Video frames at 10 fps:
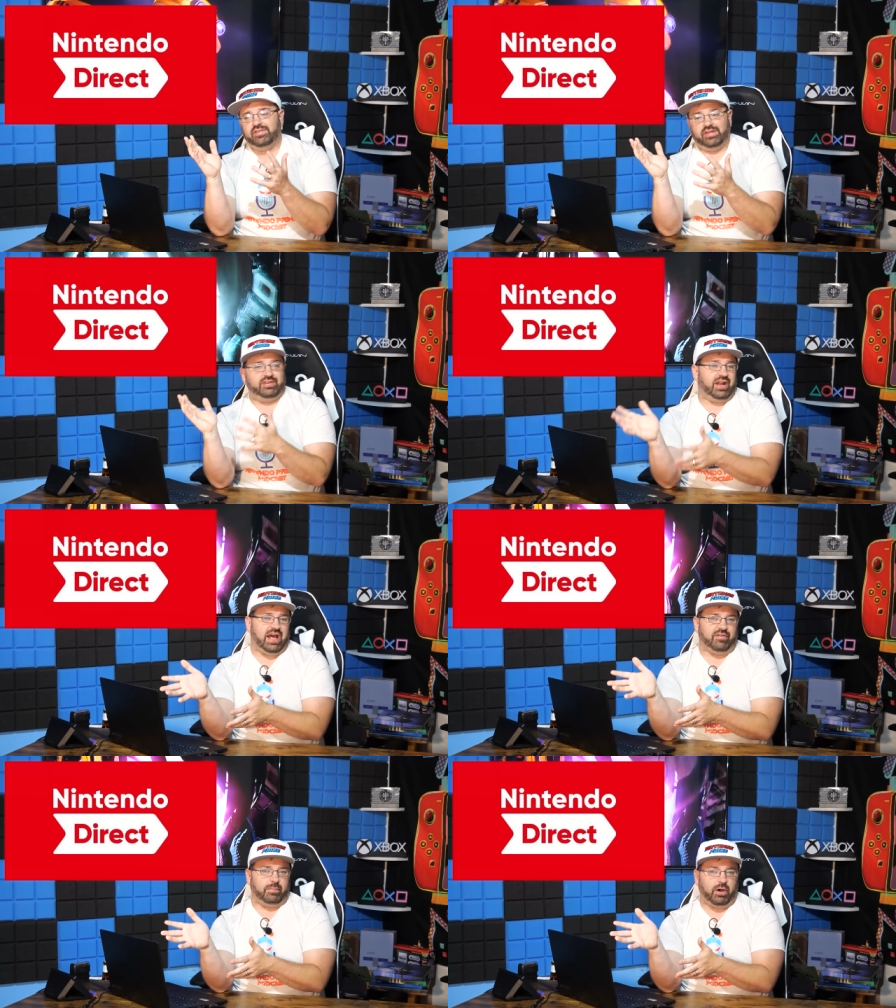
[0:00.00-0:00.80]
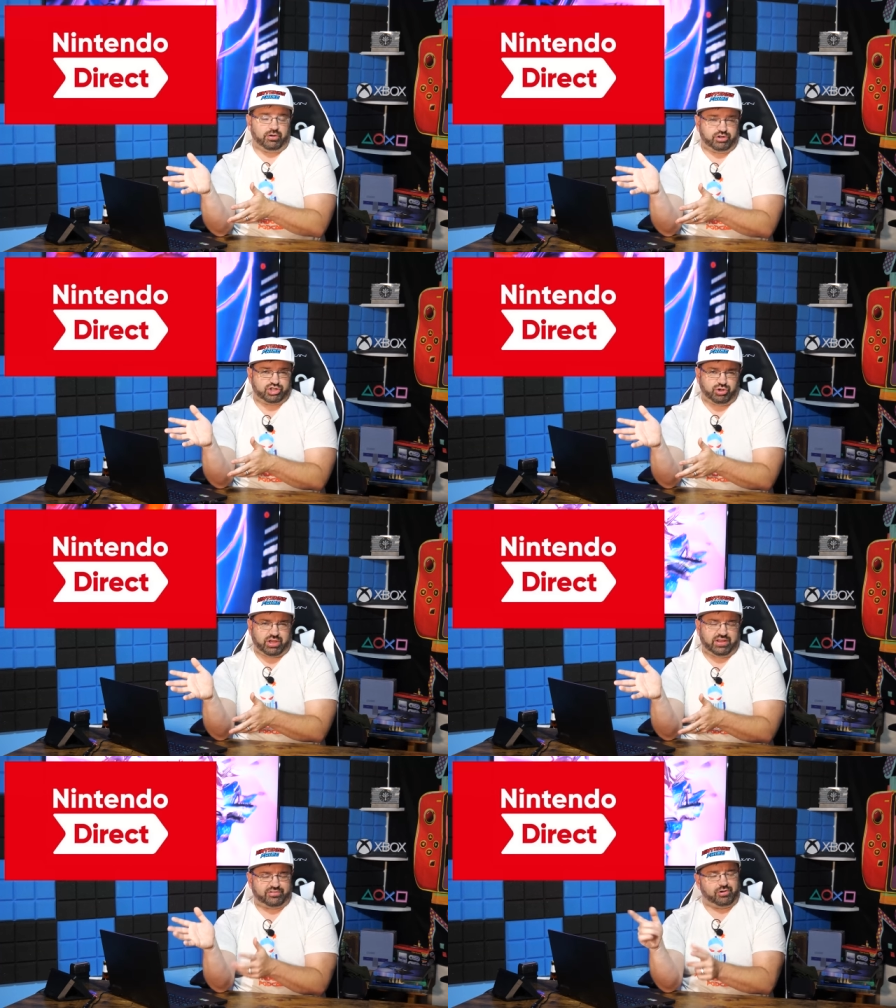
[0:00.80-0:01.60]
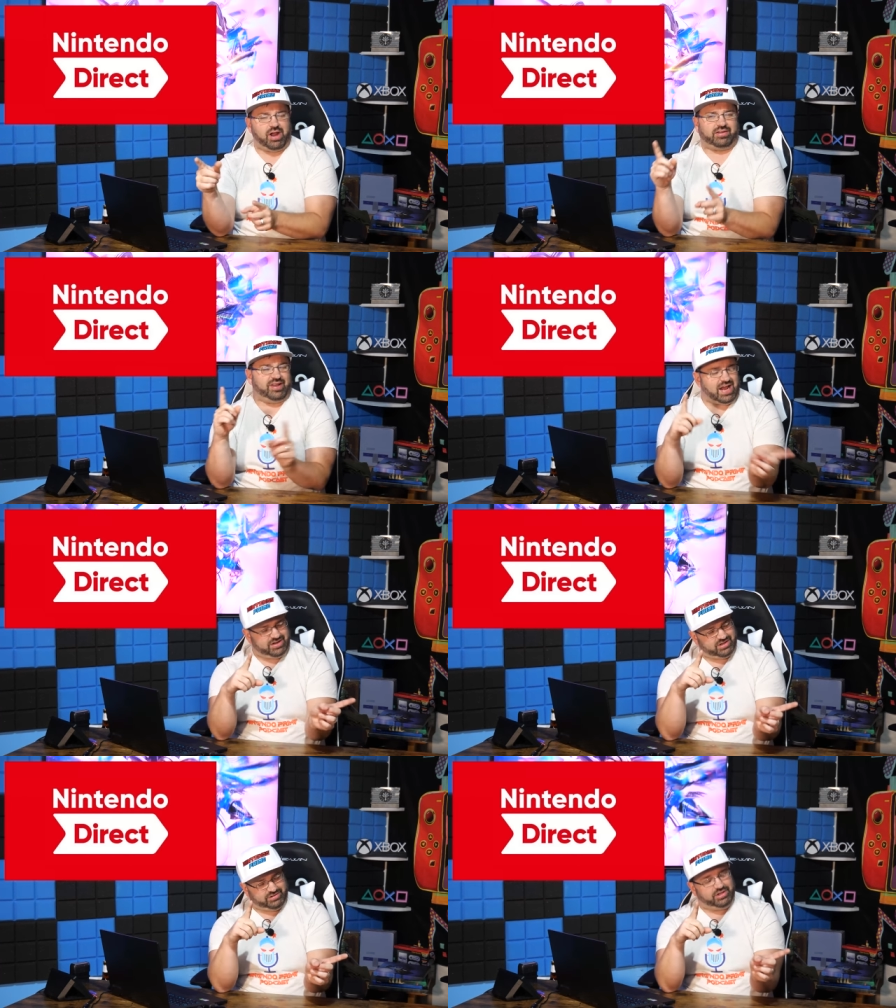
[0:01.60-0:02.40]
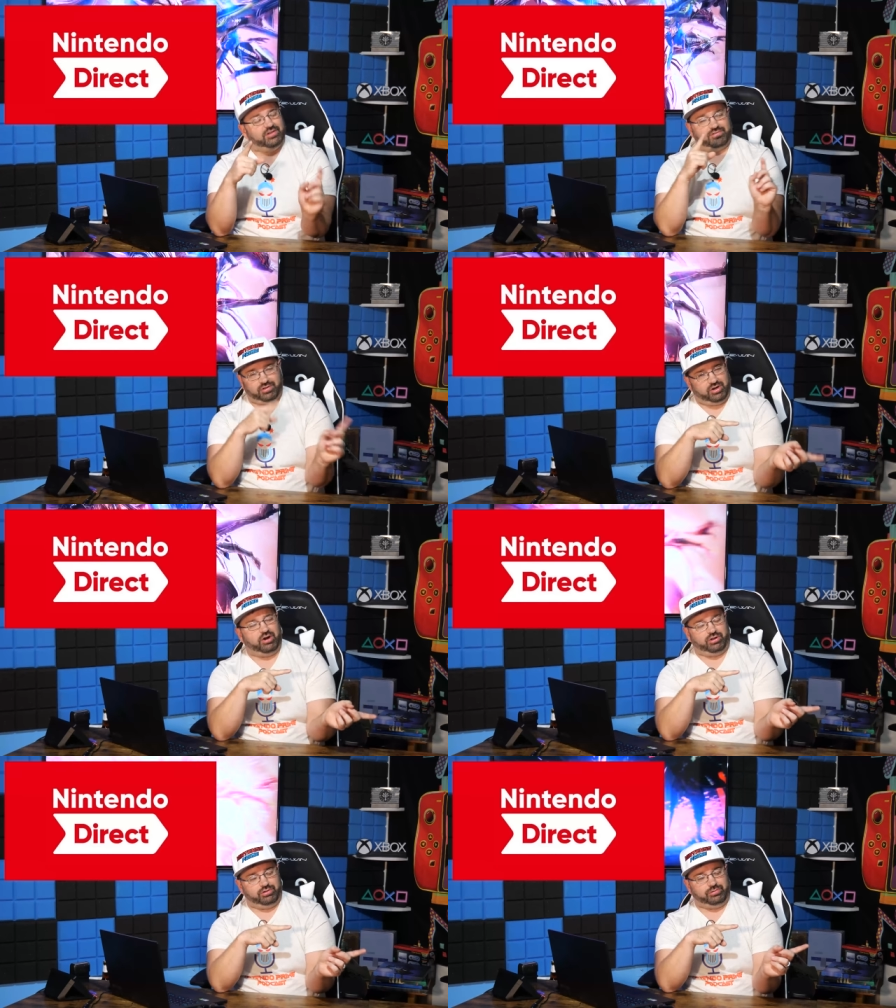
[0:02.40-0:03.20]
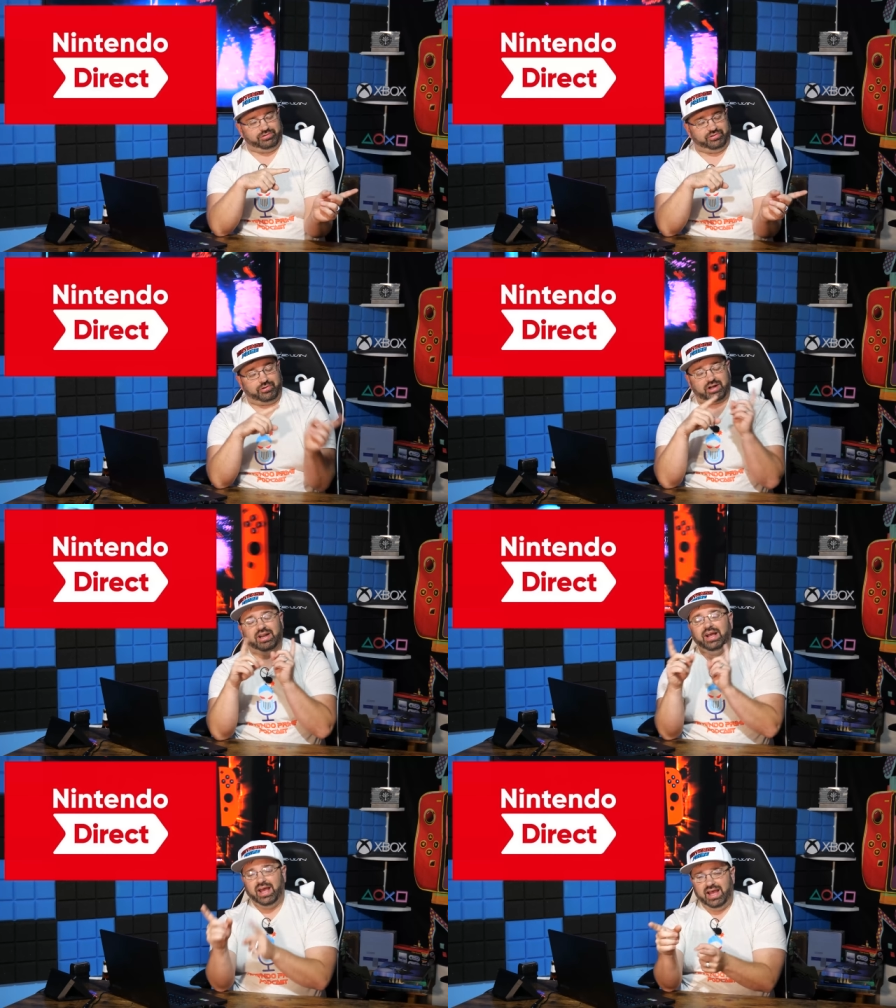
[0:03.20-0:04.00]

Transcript: They did have a Partner Showcase Direct, technically, so you could argue there was a Direct.